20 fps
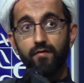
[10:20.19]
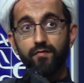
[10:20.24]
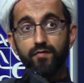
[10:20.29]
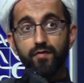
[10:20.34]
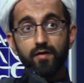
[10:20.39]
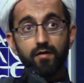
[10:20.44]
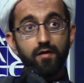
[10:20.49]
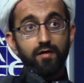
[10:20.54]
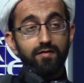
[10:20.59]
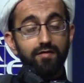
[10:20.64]

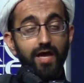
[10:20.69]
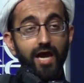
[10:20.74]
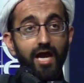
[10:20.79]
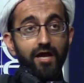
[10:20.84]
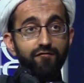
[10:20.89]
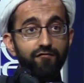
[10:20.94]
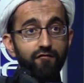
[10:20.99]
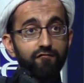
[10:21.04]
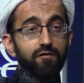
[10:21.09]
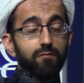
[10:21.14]
The
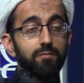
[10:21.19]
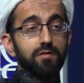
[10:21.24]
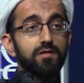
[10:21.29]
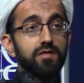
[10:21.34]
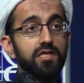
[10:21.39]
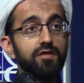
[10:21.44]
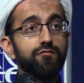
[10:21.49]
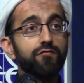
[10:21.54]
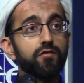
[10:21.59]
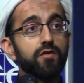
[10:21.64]
life of a
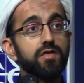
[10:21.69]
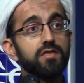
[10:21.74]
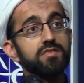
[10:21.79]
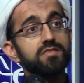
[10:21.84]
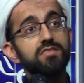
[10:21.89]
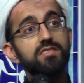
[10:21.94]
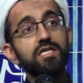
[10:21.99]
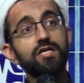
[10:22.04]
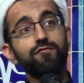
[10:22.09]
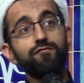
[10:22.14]
believer
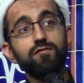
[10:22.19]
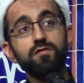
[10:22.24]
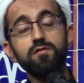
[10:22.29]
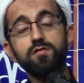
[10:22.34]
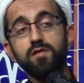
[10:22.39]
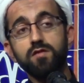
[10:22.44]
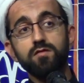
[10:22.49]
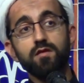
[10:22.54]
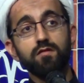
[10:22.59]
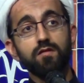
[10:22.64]
is
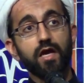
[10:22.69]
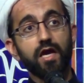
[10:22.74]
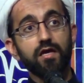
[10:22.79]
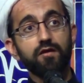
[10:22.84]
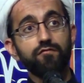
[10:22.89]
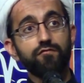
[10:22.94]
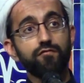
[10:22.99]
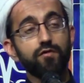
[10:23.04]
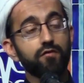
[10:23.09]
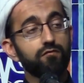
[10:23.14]
different than the
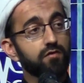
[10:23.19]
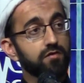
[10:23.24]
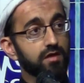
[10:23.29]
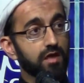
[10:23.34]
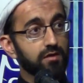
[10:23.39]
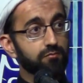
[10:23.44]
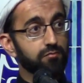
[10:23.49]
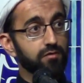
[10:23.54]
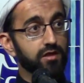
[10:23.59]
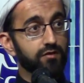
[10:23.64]
life of a
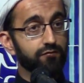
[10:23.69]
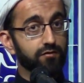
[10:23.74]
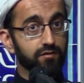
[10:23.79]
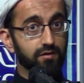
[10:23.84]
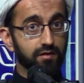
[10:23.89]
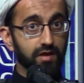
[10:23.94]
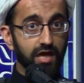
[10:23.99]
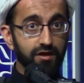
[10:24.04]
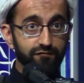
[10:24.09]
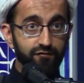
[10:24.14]
non-believer.
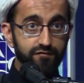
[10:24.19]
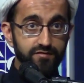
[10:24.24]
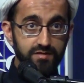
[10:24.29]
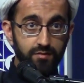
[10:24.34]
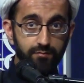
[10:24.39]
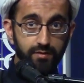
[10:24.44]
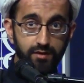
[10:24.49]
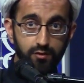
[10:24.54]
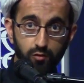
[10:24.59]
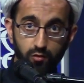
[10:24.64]
The life of
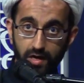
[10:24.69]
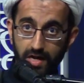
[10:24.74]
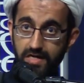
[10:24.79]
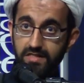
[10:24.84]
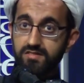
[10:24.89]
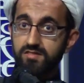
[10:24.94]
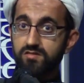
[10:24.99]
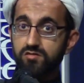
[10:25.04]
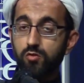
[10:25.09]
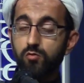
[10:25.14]
somebody who
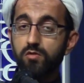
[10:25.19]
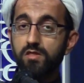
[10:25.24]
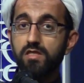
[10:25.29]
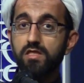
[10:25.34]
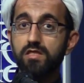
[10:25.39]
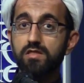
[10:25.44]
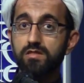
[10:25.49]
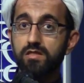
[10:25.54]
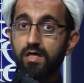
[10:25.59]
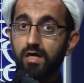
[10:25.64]
has
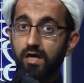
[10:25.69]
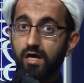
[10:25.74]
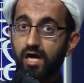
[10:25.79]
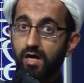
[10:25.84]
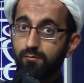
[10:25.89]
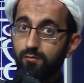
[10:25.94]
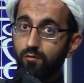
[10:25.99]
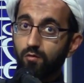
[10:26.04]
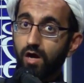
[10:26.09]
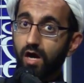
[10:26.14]
Tawheed,
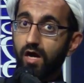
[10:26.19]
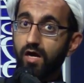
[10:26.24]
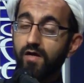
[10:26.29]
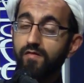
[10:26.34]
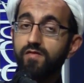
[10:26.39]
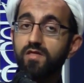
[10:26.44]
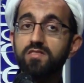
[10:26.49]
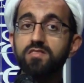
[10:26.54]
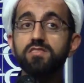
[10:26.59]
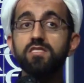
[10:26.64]
a
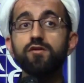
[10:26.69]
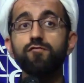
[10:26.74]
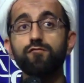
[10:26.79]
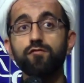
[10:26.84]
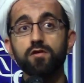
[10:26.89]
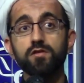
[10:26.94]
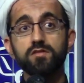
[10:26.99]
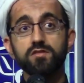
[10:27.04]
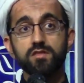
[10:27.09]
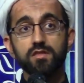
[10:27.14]
muwahhid, is
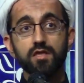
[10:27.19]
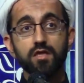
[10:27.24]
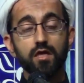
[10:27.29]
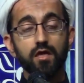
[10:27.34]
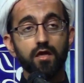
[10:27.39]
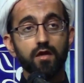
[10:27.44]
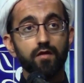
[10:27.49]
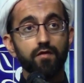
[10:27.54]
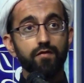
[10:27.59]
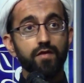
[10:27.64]
different
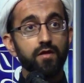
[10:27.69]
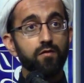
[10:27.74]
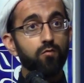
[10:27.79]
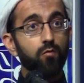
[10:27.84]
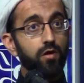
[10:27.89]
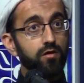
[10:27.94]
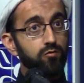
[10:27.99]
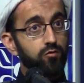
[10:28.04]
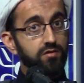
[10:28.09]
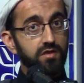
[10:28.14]

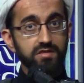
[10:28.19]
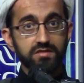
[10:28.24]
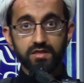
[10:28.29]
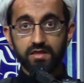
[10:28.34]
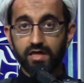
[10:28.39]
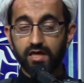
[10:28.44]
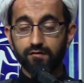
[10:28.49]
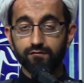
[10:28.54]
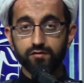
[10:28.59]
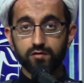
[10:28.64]
than one who
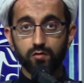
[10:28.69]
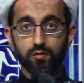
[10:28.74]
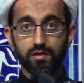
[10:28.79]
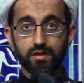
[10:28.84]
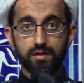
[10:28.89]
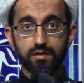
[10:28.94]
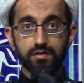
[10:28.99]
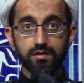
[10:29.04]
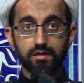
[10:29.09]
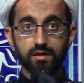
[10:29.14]
doesn't have
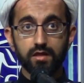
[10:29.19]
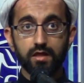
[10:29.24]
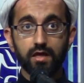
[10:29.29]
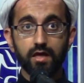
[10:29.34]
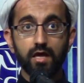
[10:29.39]
Tawheed.